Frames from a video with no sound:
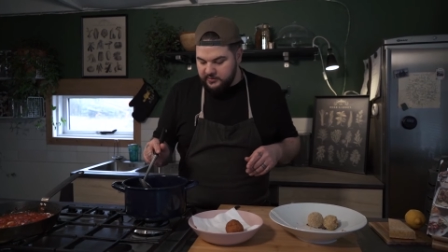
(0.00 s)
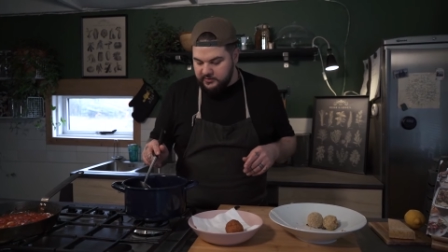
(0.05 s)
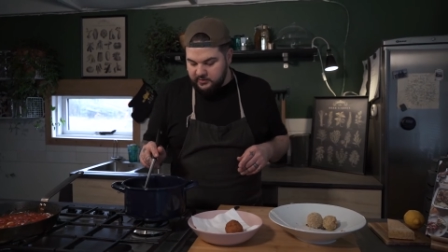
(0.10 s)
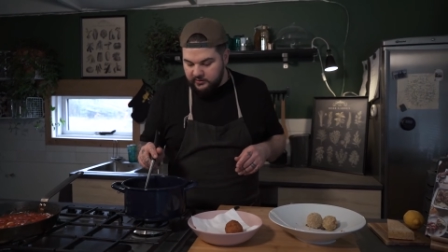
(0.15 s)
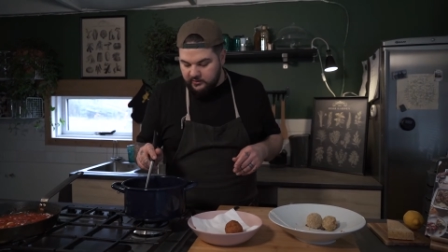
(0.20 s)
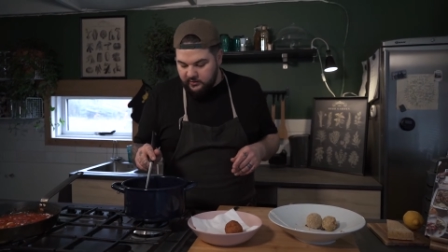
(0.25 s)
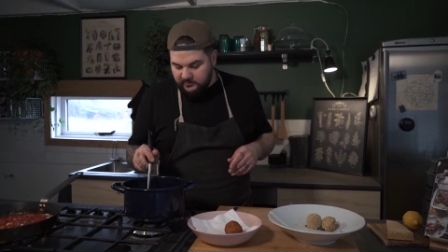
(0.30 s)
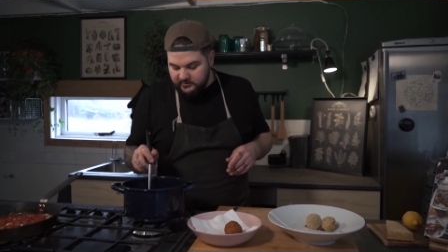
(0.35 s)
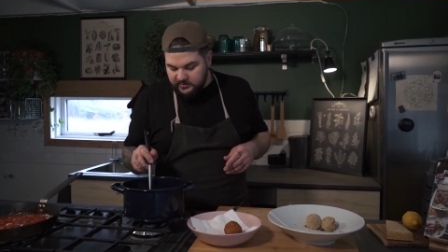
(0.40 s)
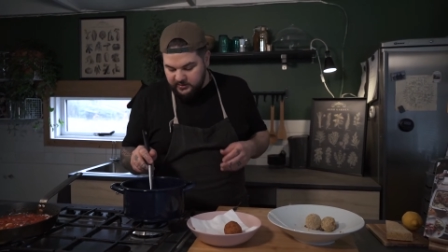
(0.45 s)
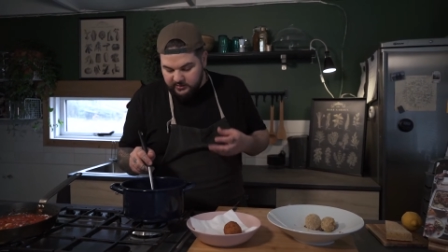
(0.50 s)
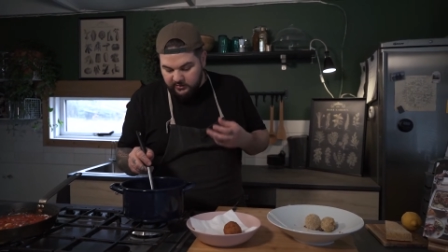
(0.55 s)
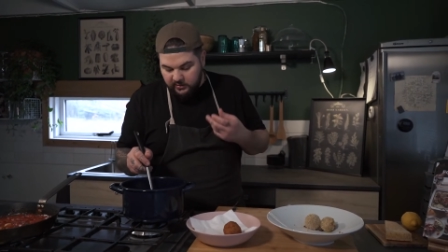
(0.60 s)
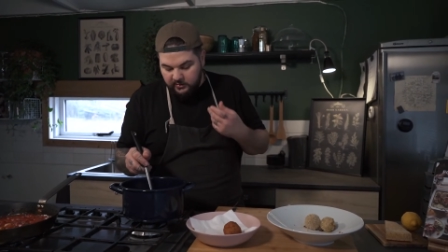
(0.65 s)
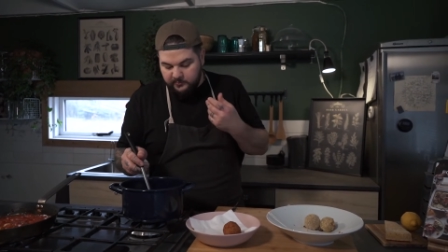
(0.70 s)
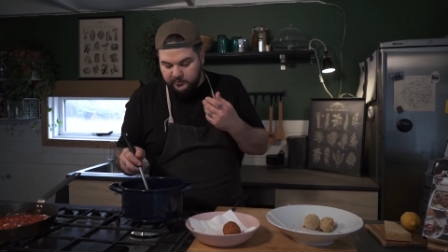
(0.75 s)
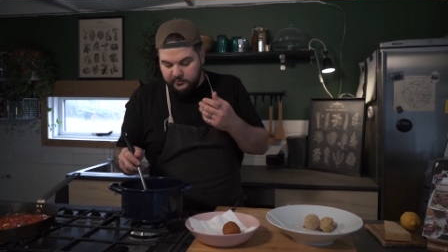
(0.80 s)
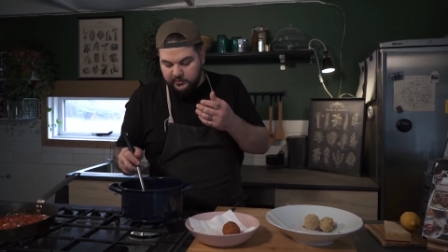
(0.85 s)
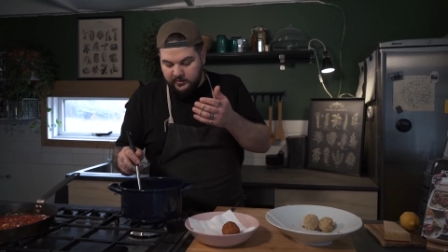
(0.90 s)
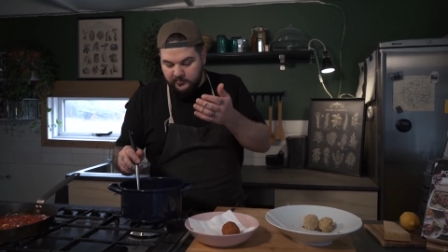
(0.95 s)
so I'm just gonna
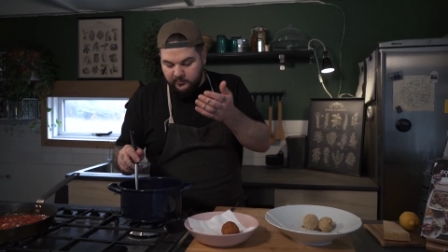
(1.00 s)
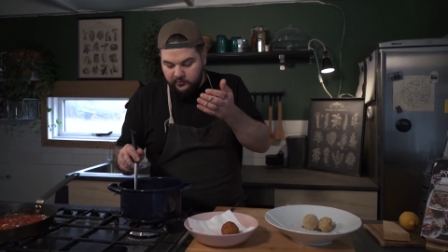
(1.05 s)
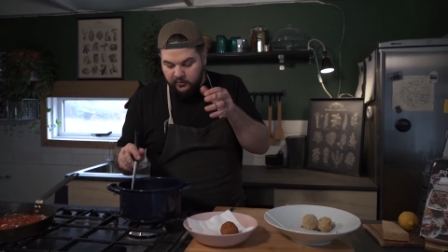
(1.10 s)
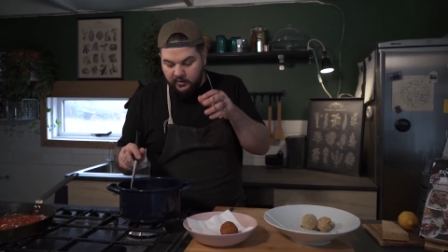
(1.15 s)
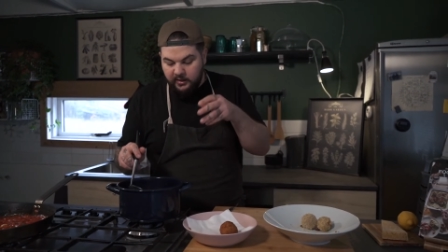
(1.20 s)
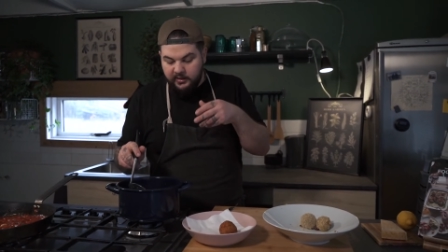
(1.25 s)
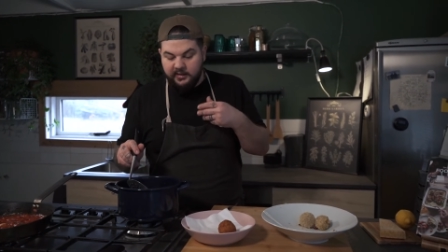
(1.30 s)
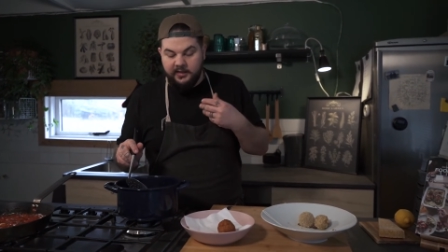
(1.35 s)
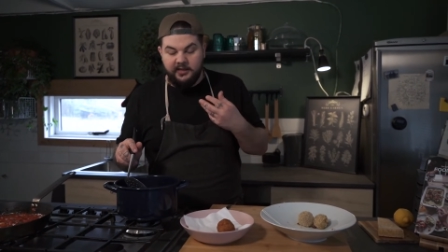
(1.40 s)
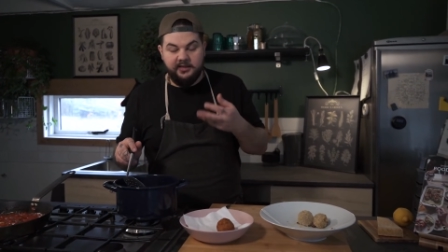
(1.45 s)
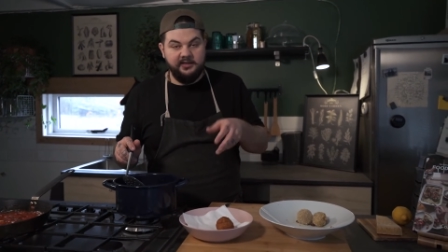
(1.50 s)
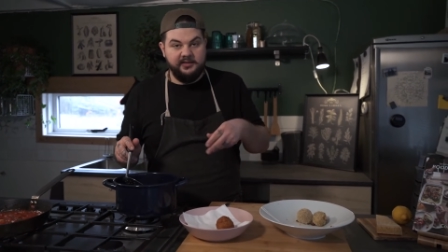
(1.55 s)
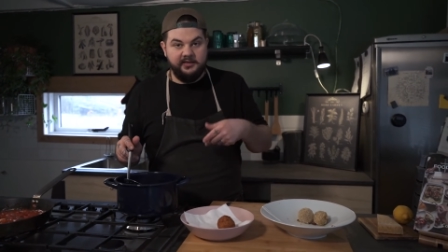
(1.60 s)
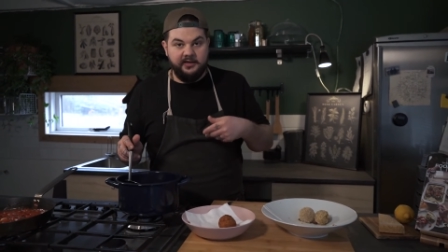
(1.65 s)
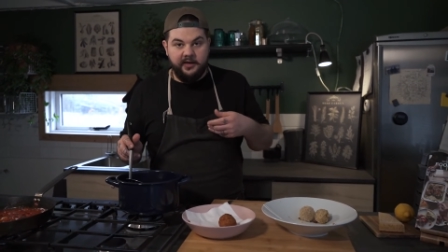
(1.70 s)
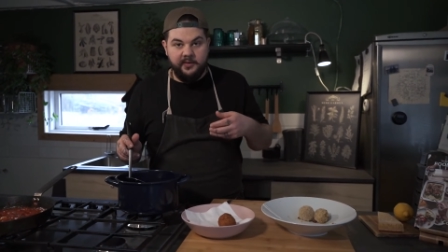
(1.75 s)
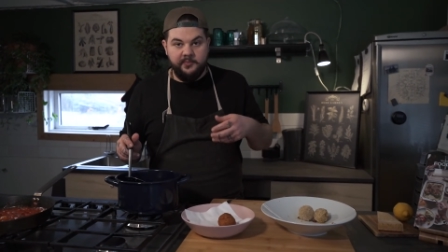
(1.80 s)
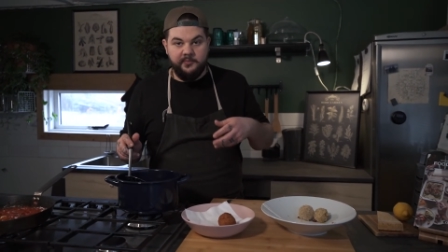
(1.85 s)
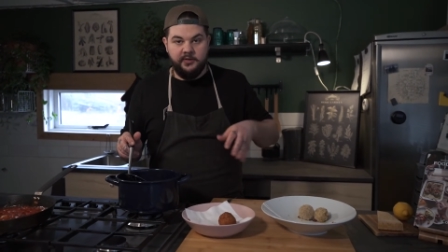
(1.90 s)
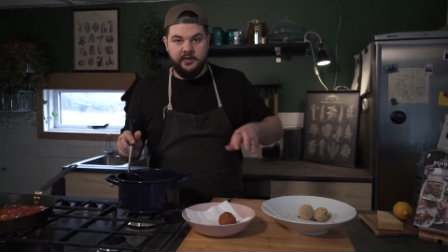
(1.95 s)
put them one at a
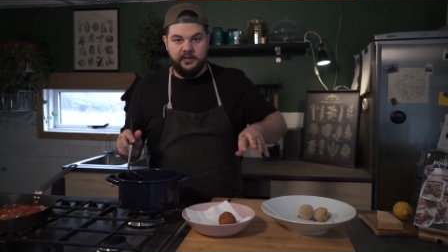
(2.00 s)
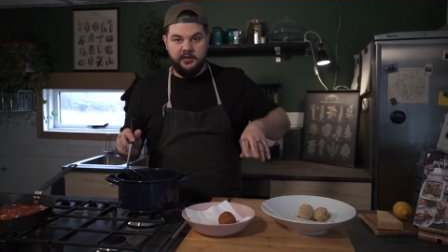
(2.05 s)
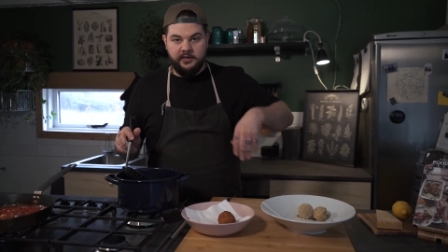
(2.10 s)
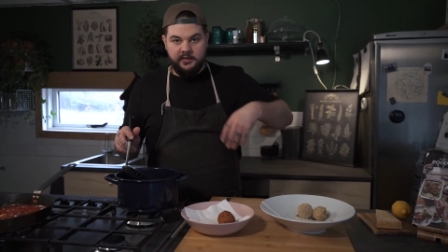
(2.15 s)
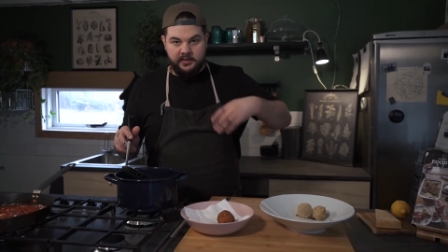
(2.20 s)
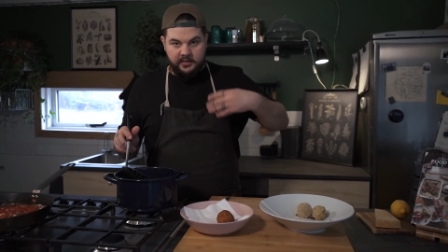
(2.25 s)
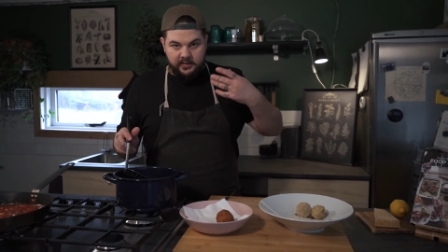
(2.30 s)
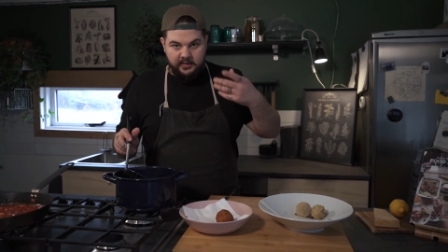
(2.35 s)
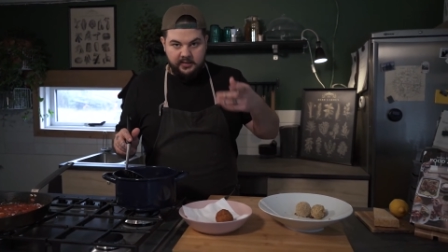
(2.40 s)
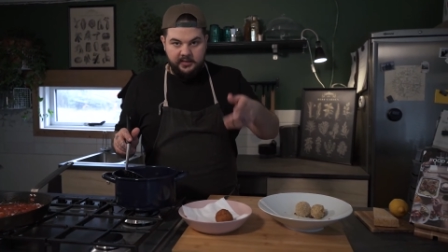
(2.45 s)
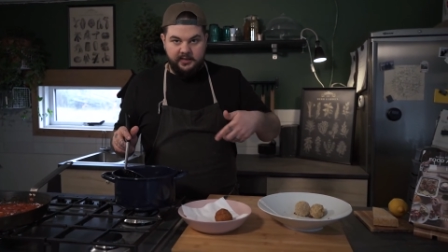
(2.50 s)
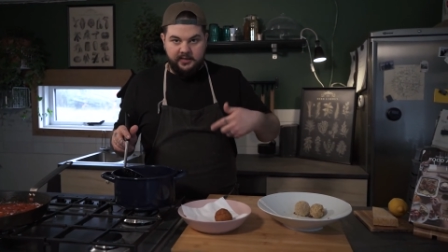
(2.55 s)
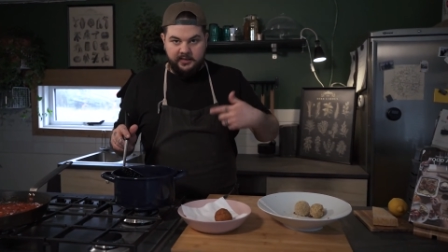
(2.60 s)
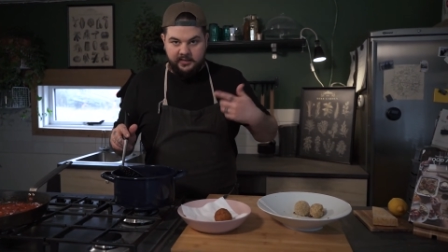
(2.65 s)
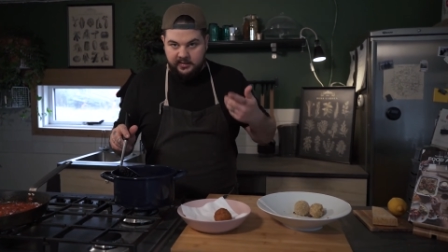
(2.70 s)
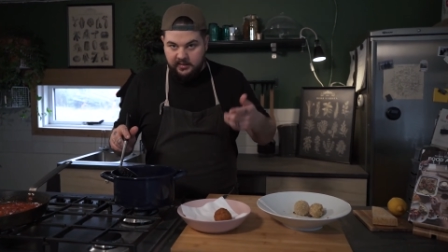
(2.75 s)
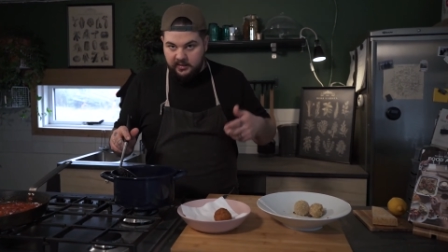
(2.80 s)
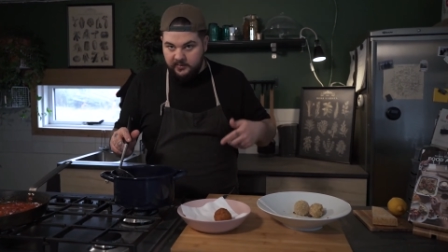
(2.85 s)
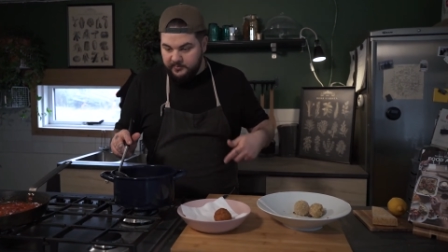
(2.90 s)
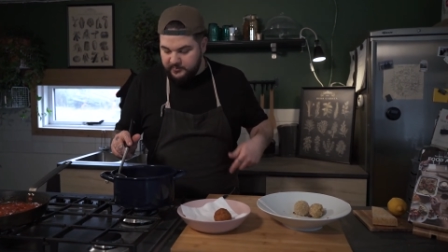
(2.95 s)
time
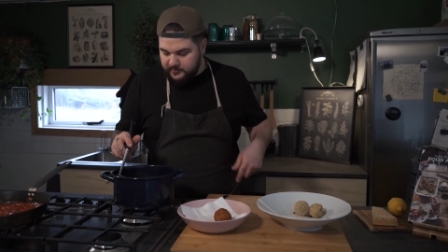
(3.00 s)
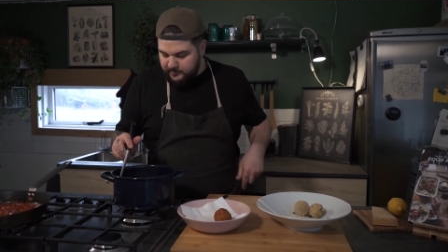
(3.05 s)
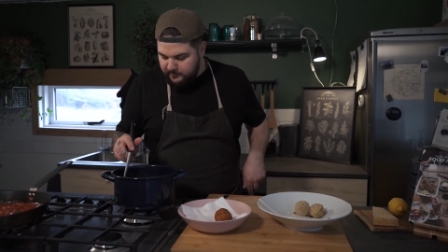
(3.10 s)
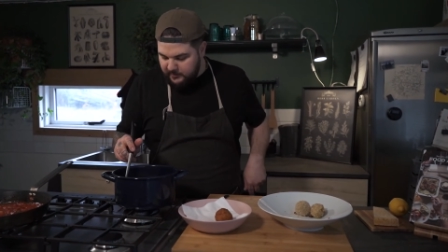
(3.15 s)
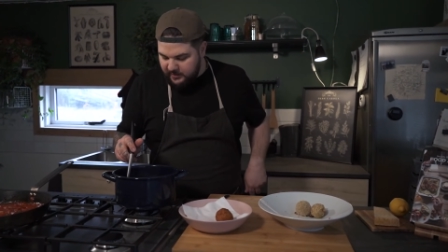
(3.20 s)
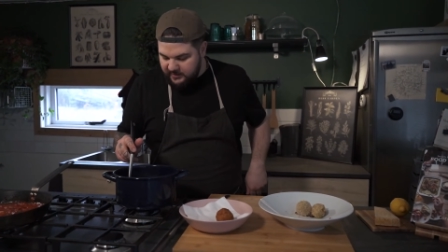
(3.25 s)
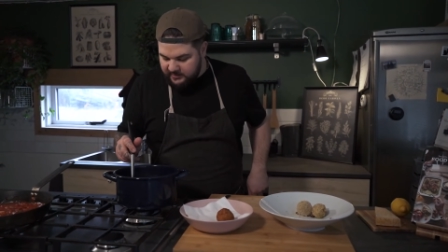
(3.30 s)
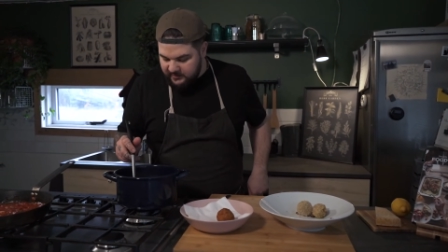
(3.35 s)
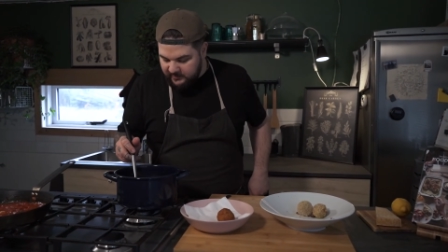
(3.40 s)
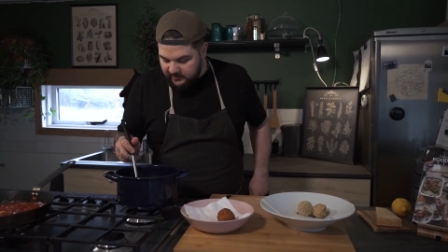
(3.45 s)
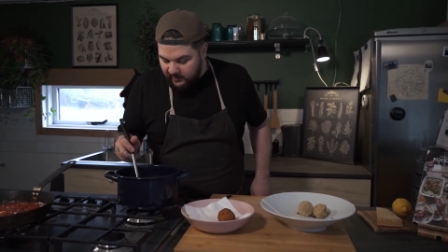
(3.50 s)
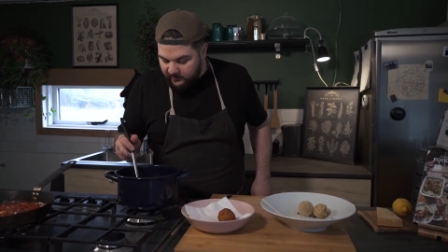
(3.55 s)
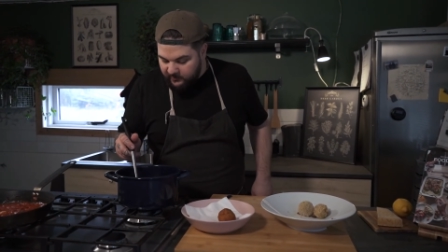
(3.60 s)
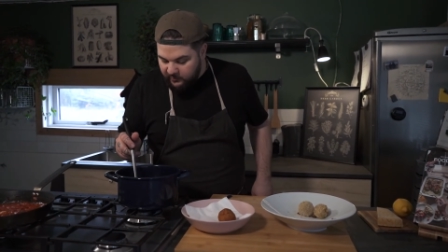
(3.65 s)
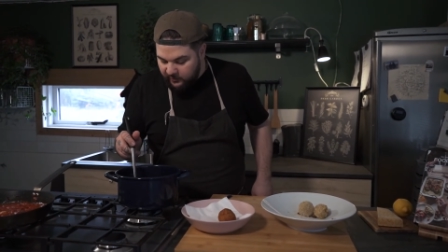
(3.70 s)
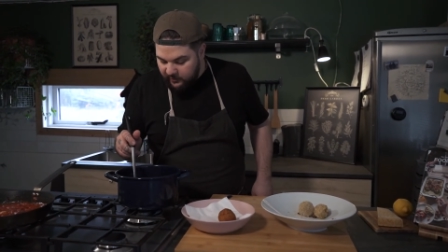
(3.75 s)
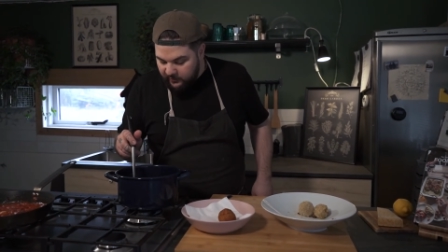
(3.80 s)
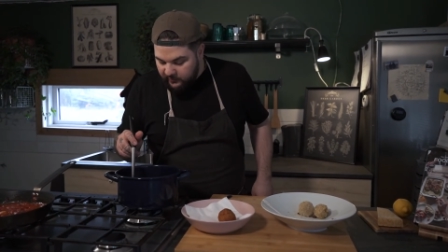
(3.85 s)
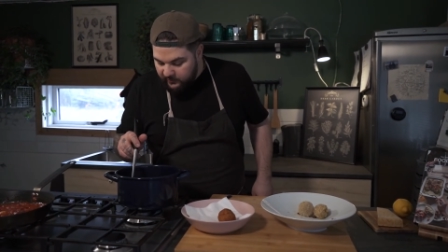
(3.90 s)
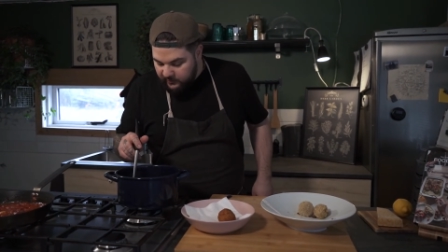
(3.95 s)
and keep mixing them
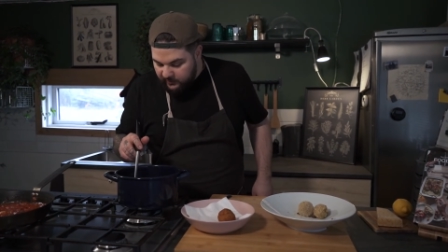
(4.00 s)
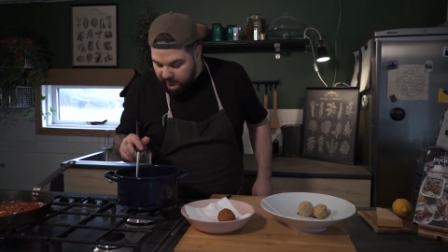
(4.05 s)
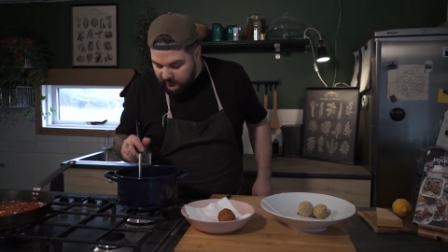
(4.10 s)
around.